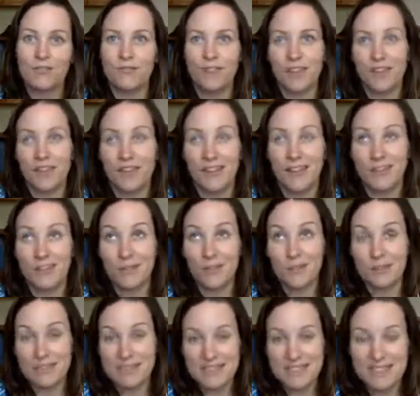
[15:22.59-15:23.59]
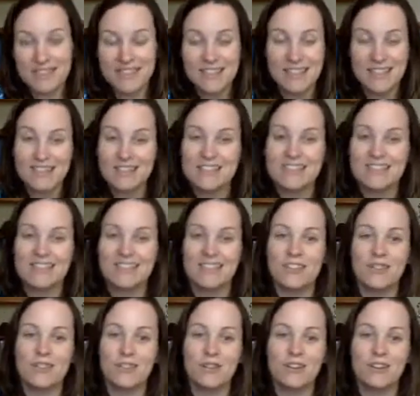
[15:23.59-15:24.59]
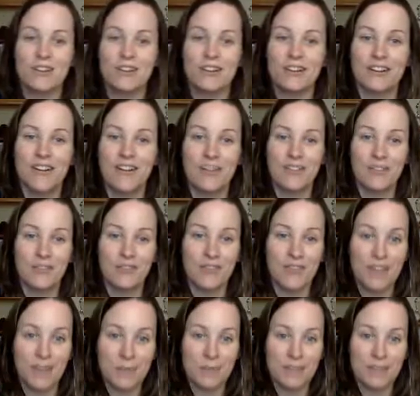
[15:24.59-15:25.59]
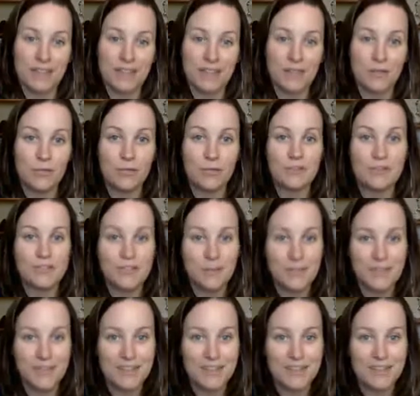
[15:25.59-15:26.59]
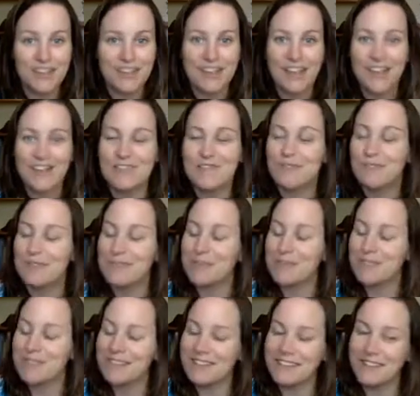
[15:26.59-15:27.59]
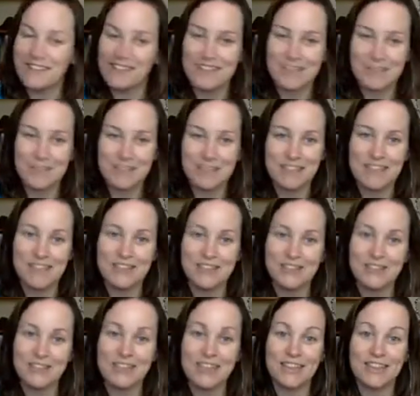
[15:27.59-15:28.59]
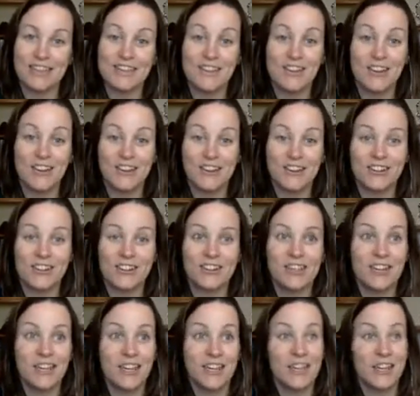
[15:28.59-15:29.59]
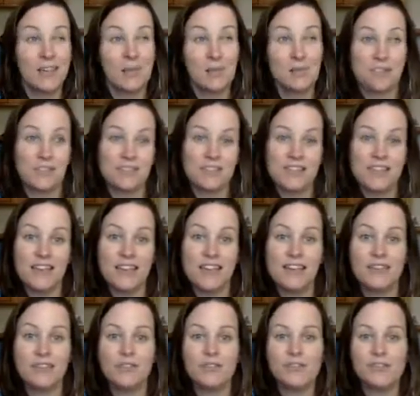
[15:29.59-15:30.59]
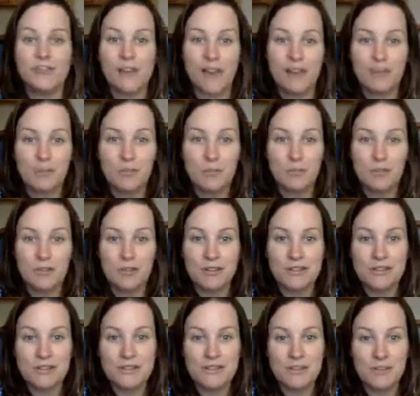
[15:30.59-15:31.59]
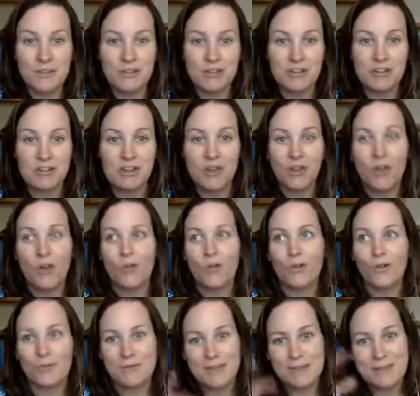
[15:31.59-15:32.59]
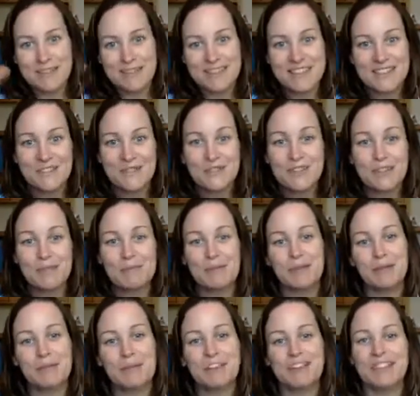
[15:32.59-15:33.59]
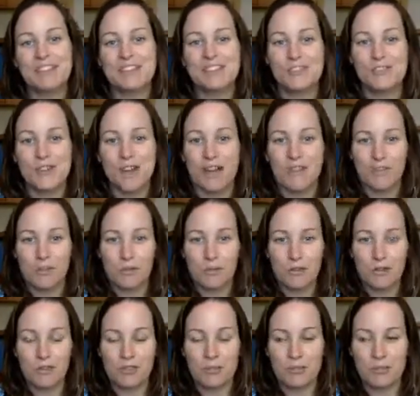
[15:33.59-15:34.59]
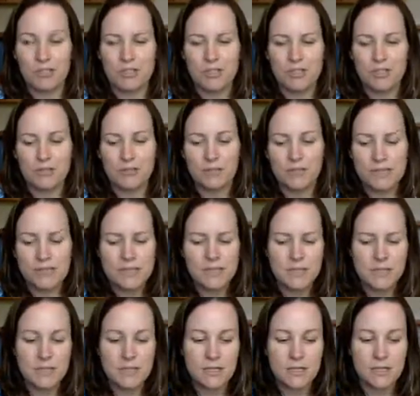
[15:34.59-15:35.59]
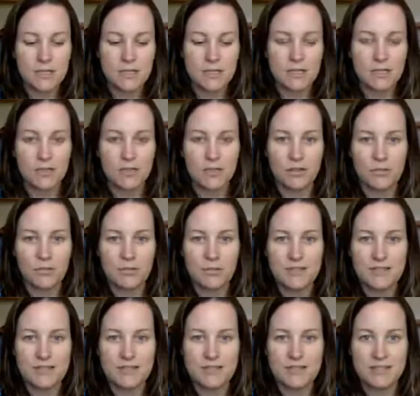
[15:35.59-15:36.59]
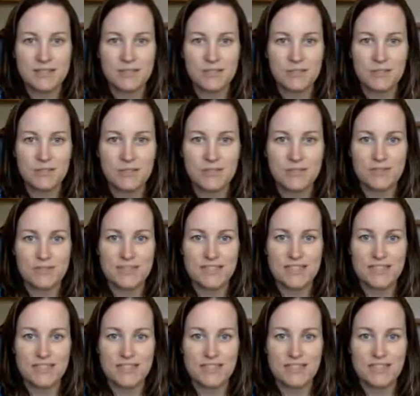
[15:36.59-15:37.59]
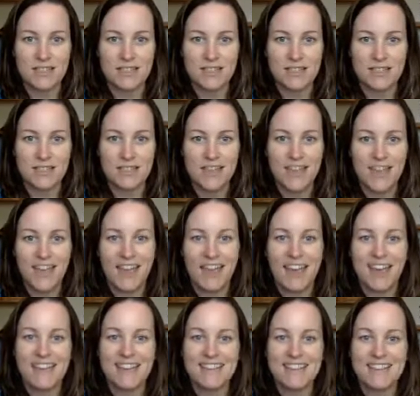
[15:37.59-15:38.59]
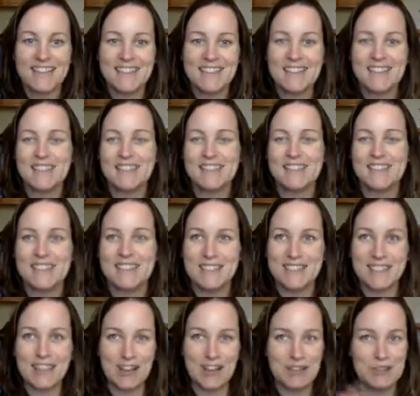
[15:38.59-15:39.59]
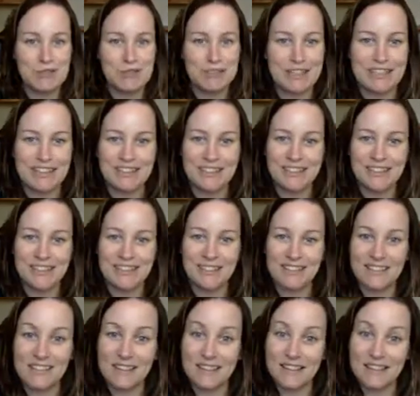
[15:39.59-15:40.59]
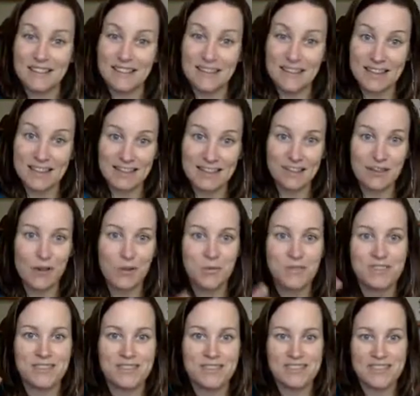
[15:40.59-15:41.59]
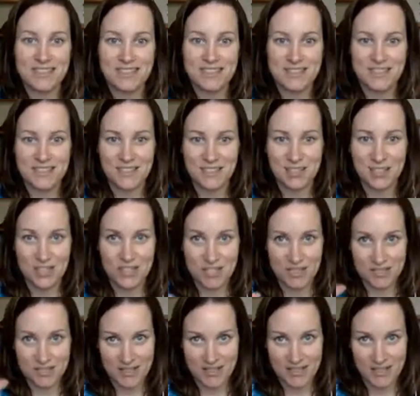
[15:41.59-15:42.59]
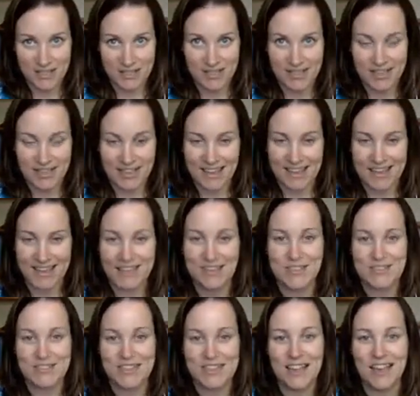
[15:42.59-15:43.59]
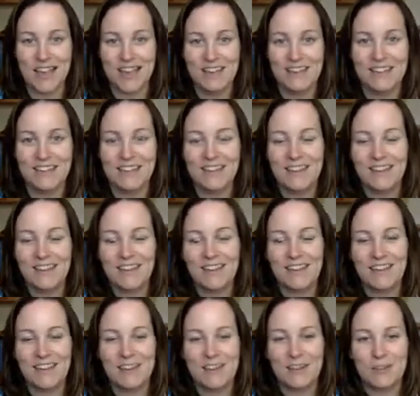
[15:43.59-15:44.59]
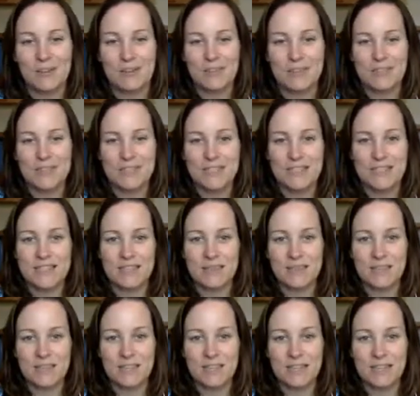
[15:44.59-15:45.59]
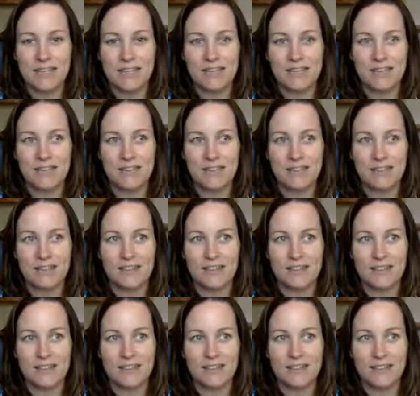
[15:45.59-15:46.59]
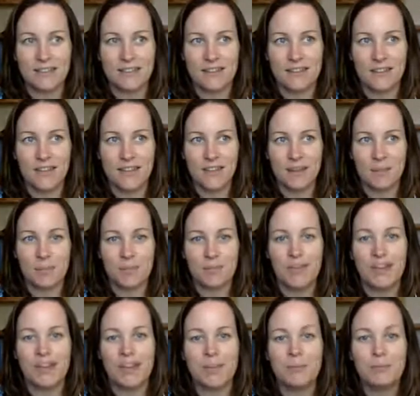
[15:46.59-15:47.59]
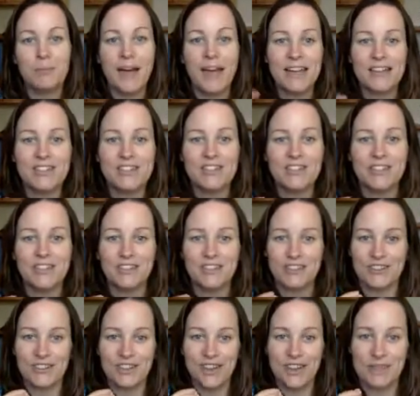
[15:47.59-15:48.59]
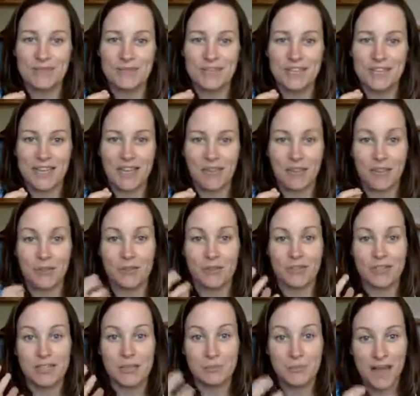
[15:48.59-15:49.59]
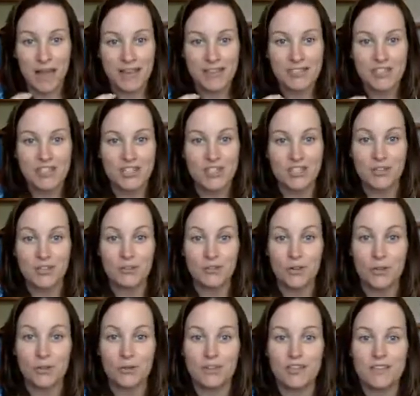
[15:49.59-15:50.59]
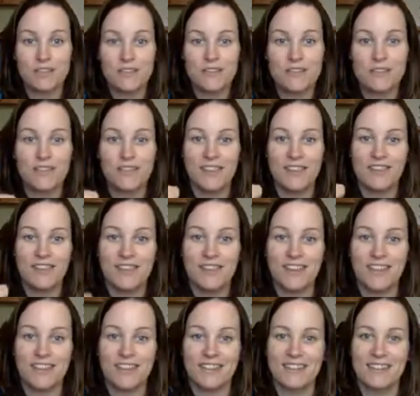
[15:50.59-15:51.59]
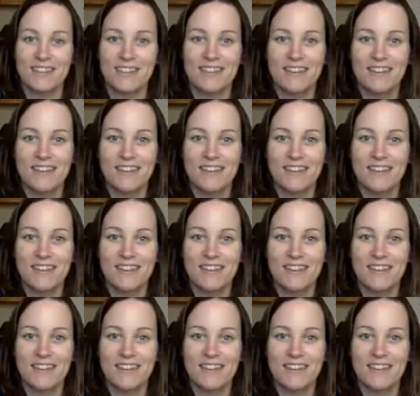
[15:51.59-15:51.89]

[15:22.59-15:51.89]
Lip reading: another business or other family or something in your life, maybe you're like me and you like to garden, be outside, or travel more in the summer, or maybe it's the flip, maybe you like to travel more in the winter. Really start to look at your own business in terms of seasons. And seasons doesn't have to mean that they go with the seasons just like outside. Season meaning kind of batching your time together, really batching your focus so that you can